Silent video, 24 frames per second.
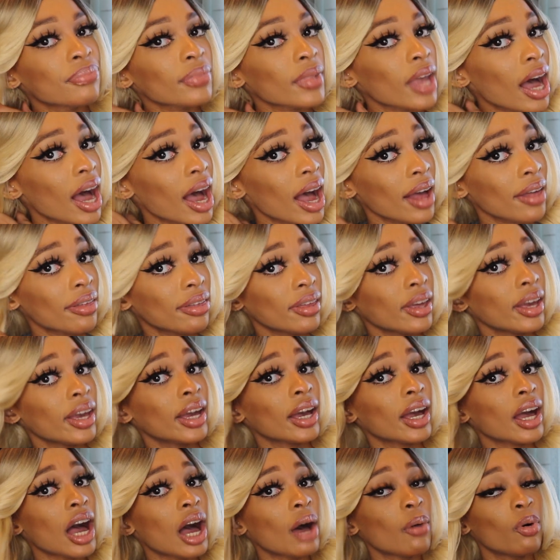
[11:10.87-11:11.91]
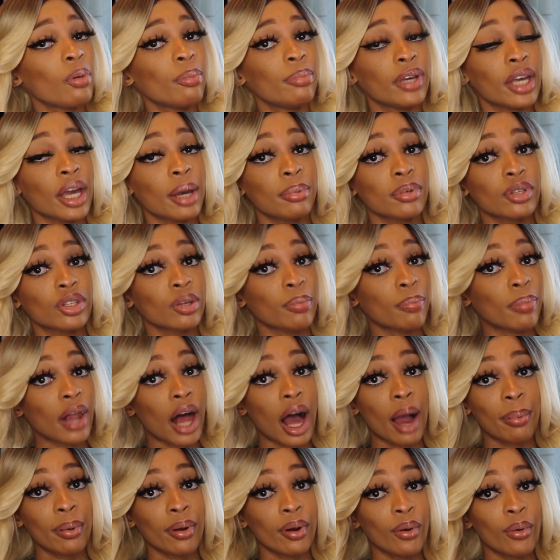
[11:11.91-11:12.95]
I think I will be able to
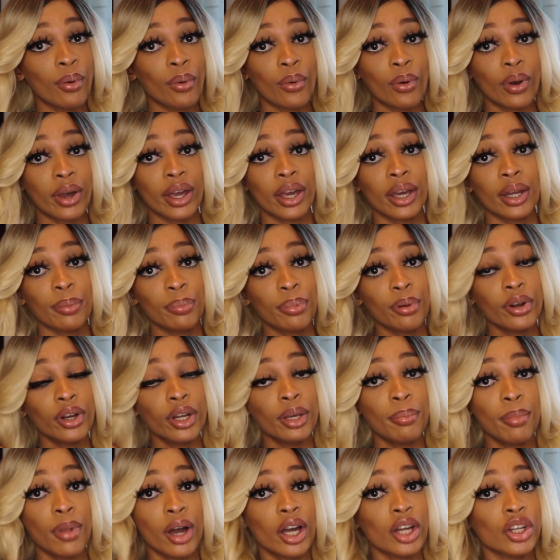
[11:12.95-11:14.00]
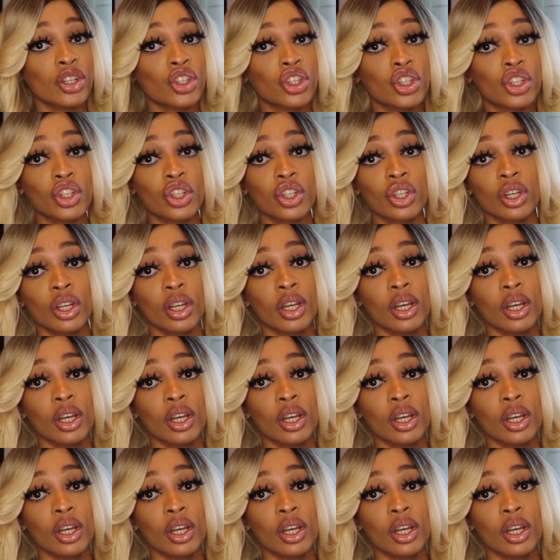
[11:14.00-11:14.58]
plop her on pretty much